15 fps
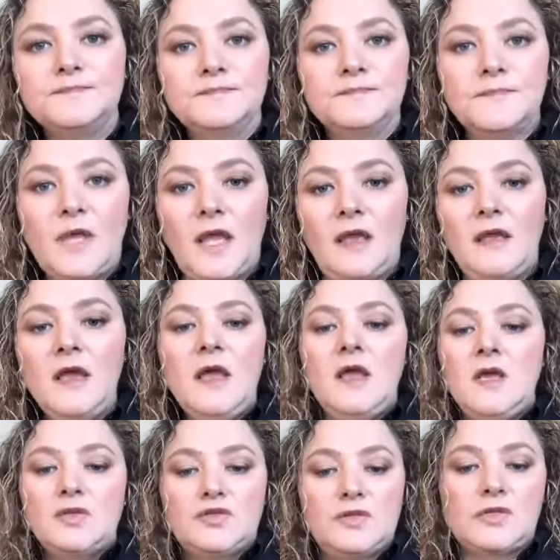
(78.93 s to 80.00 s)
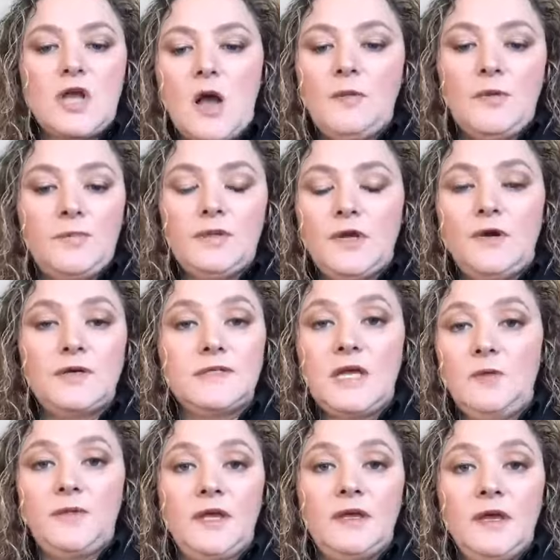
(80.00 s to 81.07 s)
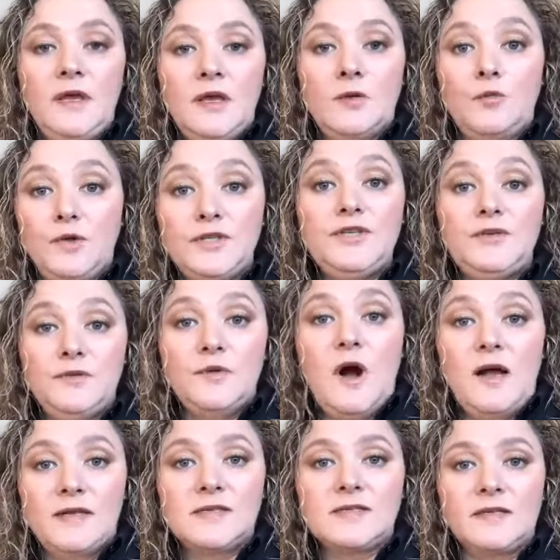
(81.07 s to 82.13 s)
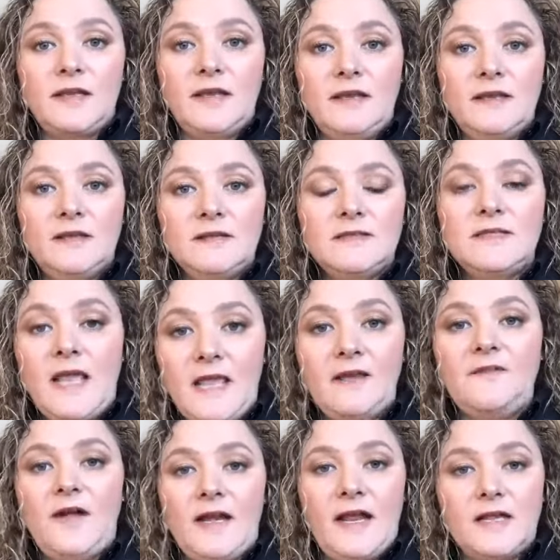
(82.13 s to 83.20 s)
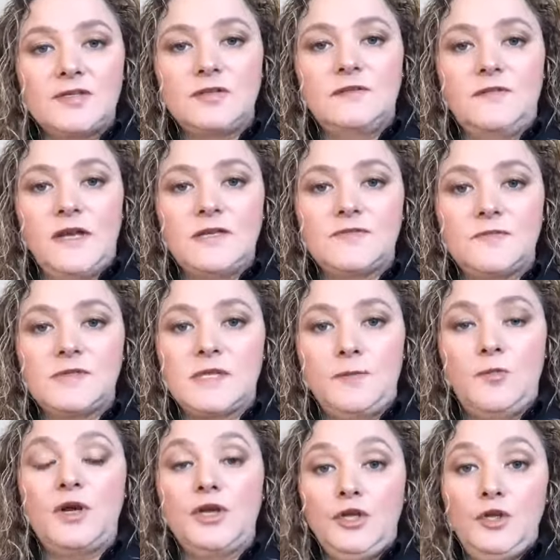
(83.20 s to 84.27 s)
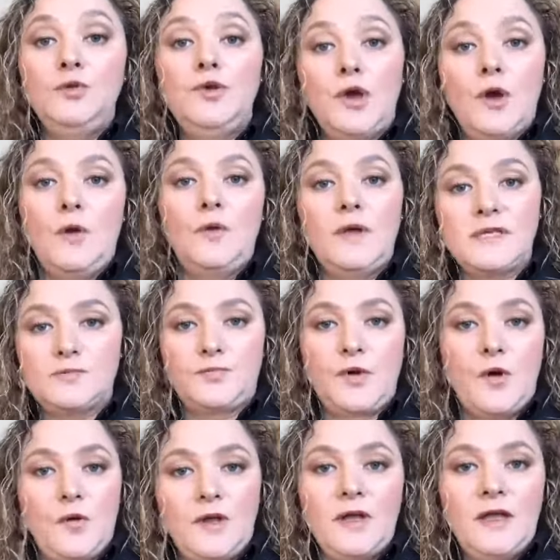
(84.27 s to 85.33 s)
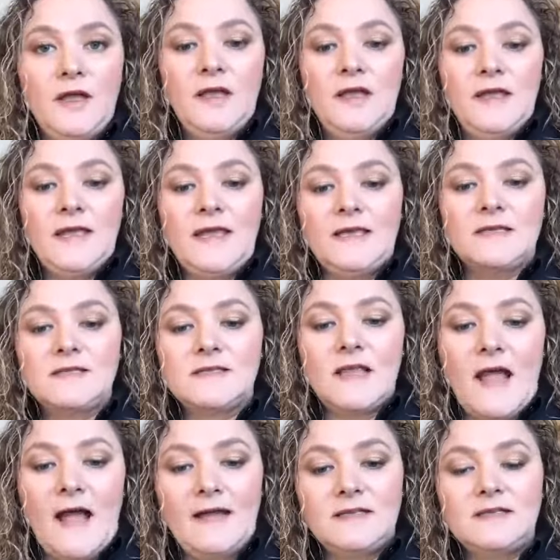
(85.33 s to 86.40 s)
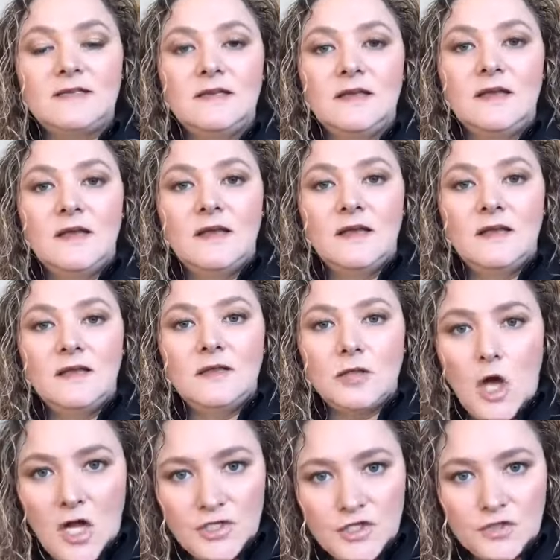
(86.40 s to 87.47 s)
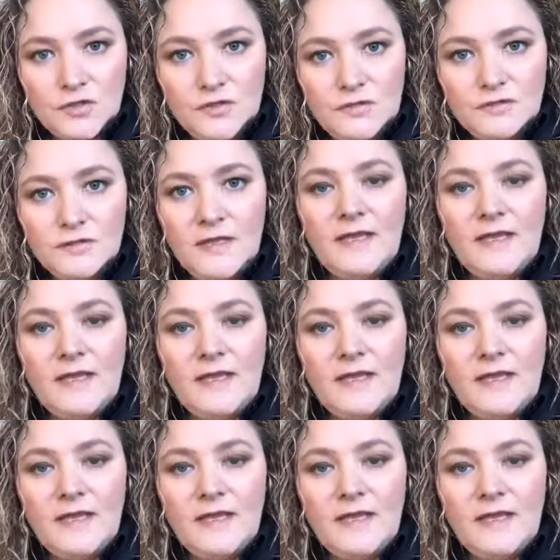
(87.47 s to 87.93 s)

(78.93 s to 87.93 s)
Okay, so just comment below and tell me. Would you honestly take financial advice from someone you know is broke? Is that logical?